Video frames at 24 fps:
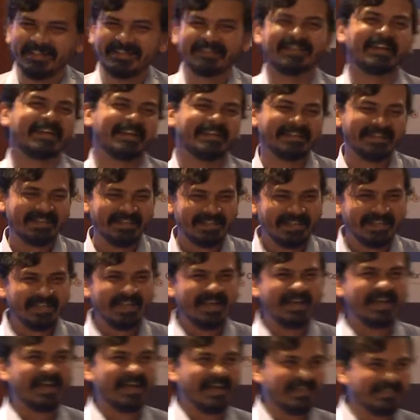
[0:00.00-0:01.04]
No, I,
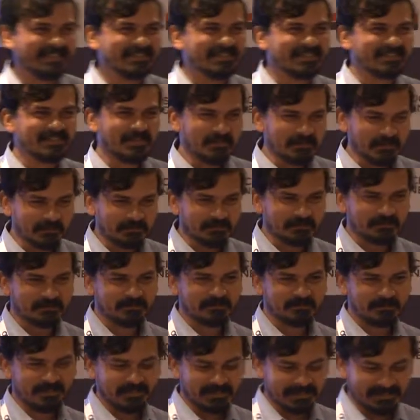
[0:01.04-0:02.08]
I think there's lots of
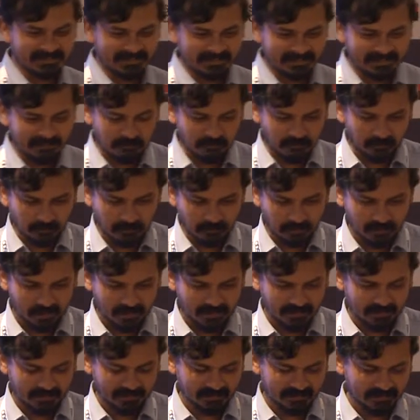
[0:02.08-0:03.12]
um,
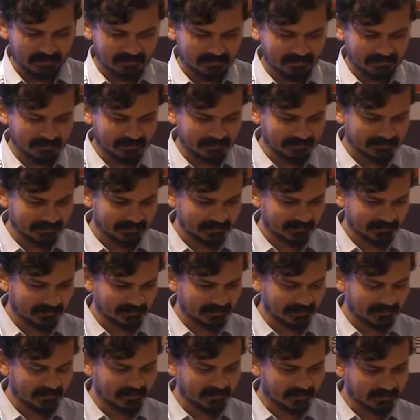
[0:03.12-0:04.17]
uh,
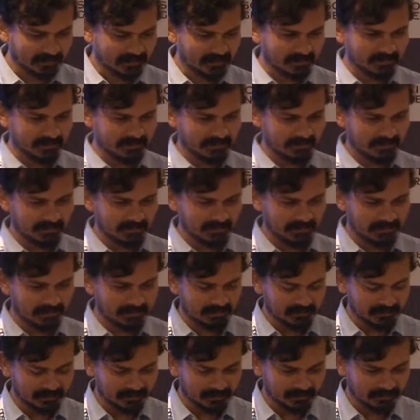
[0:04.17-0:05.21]
interesting uh,
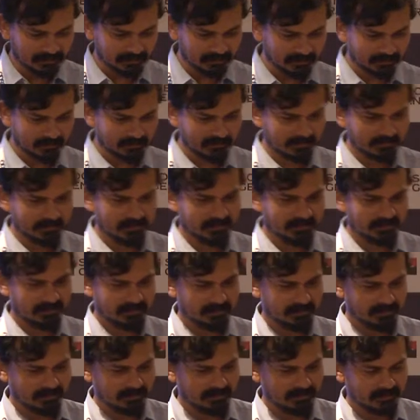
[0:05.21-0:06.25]
uh,
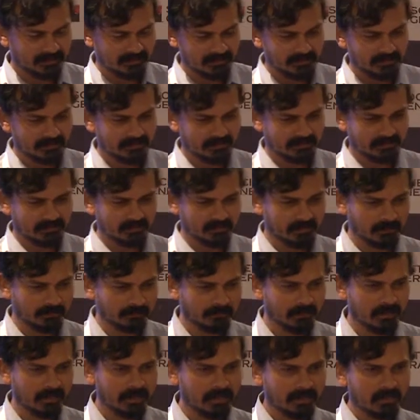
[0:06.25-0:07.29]
stuff.
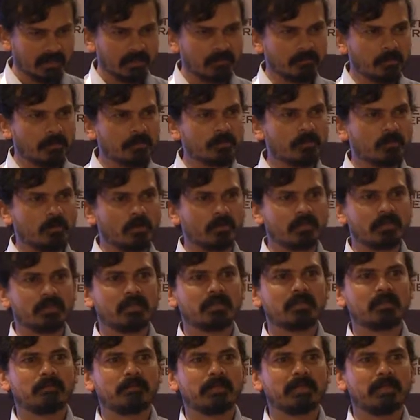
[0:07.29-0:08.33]
I'm going to talk a
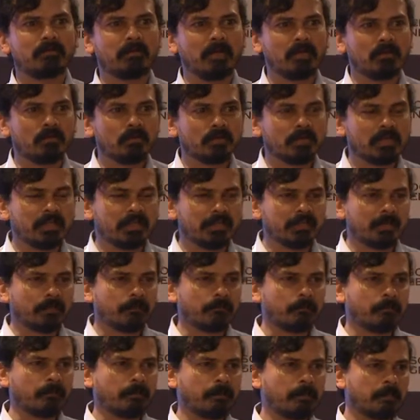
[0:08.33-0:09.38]
little bit about
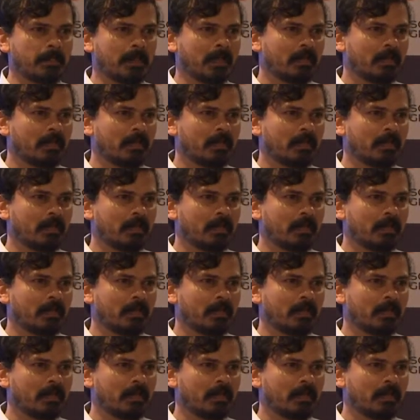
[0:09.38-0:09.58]
um,